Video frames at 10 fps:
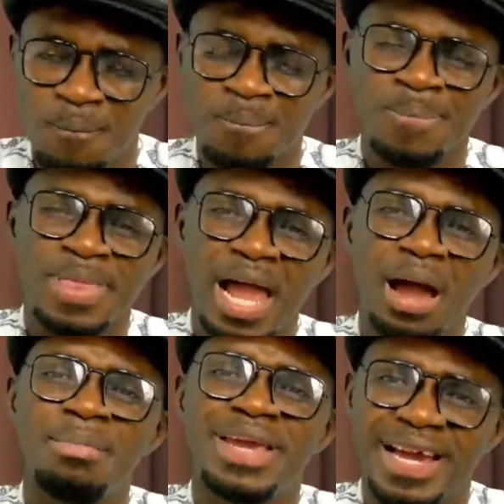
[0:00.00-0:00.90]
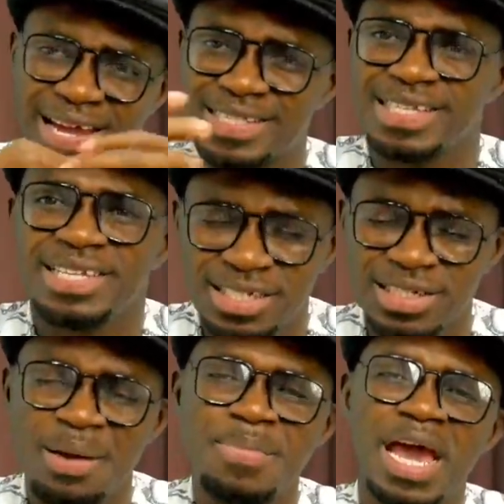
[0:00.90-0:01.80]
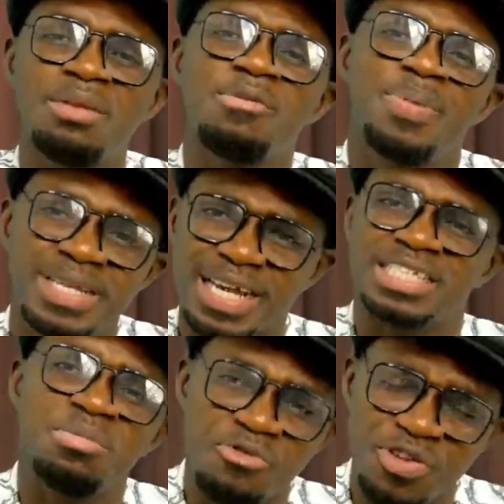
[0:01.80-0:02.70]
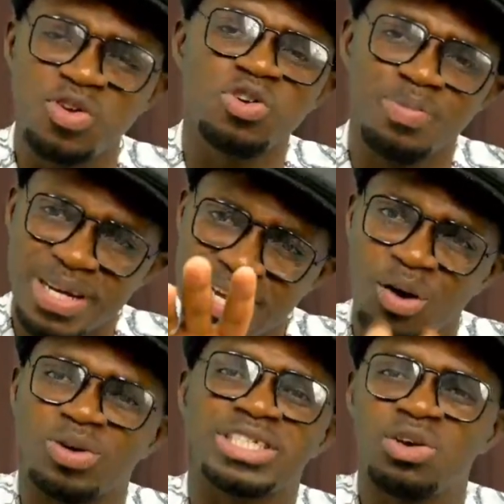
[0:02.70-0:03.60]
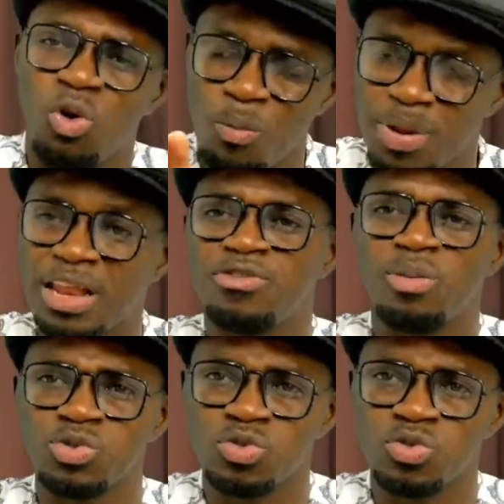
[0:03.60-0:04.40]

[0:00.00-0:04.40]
Now me yakasi entin there be an me pictures ni me videos but the continue or platform so